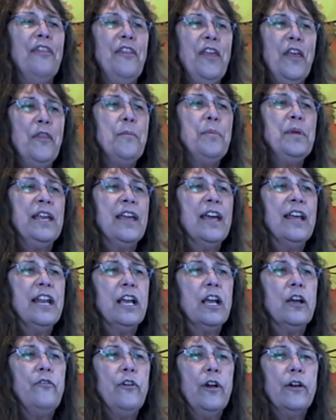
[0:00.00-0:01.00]
and then the
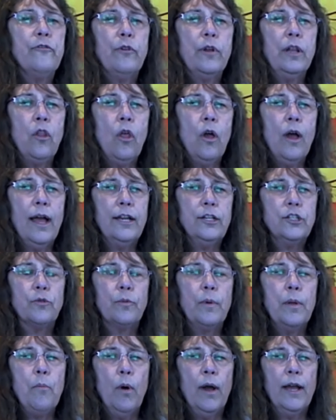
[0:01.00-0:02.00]
beginning of every line to
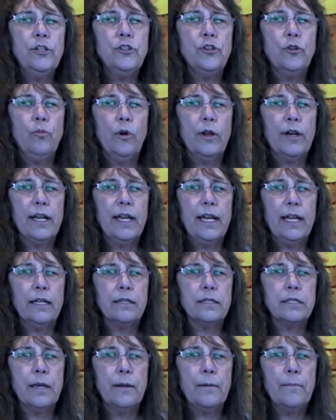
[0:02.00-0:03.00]
remind you what it
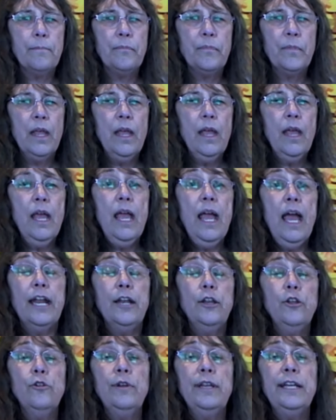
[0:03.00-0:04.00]
is.
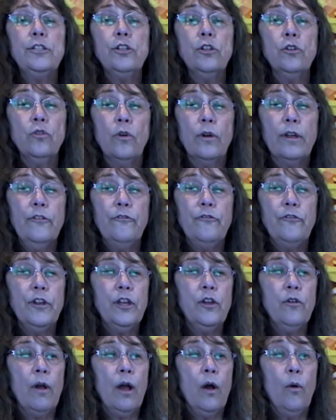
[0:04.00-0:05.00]
And you need to look and
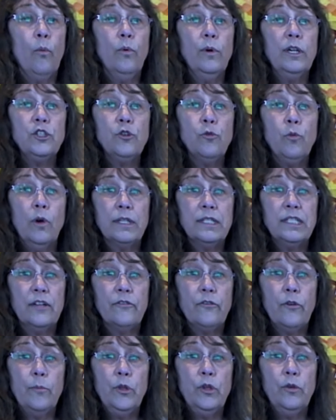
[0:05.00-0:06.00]
figure out which ones
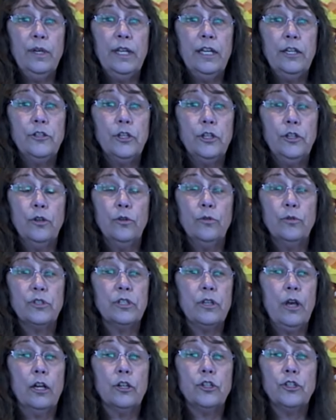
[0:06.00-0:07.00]
of them you need to
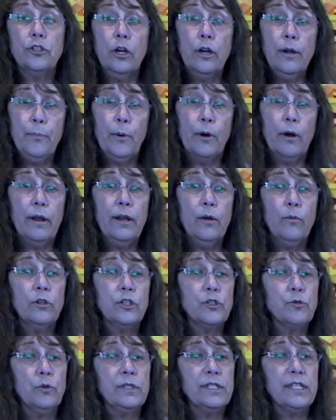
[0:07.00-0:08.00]
use a sharp on and
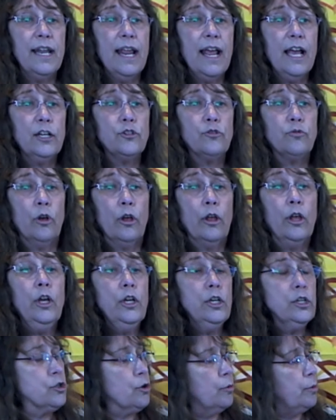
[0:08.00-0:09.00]
which one's a natural.
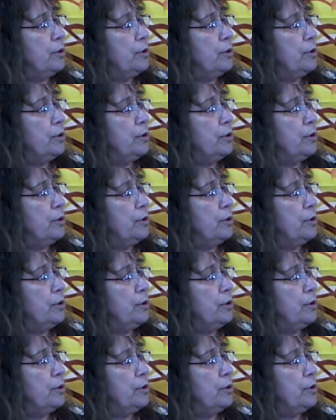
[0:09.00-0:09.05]
So